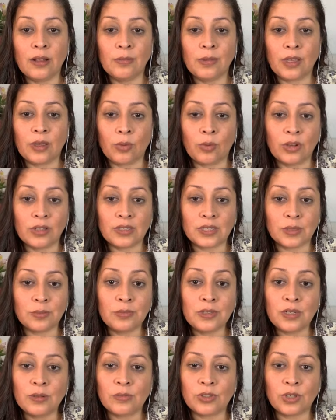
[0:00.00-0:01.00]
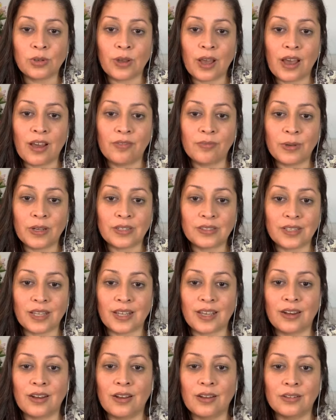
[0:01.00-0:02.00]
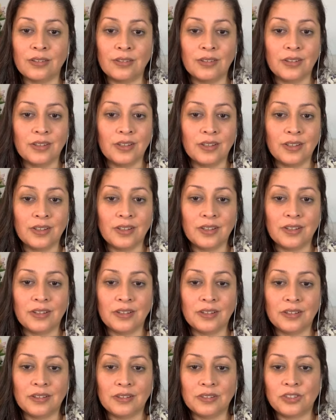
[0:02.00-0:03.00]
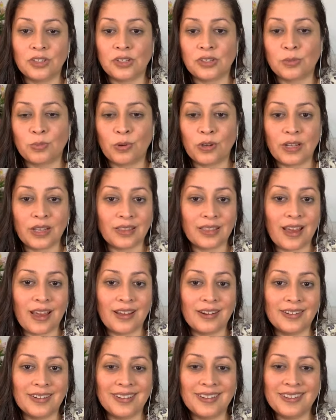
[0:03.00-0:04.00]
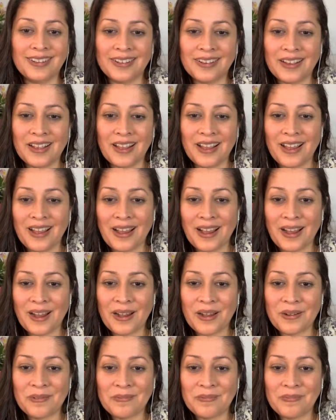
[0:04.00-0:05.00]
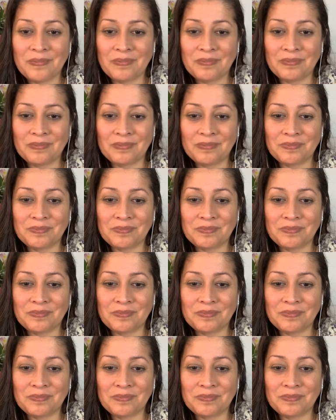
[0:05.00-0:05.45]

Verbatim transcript: Tell me what symptoms you have because I cannot just predict that. Um,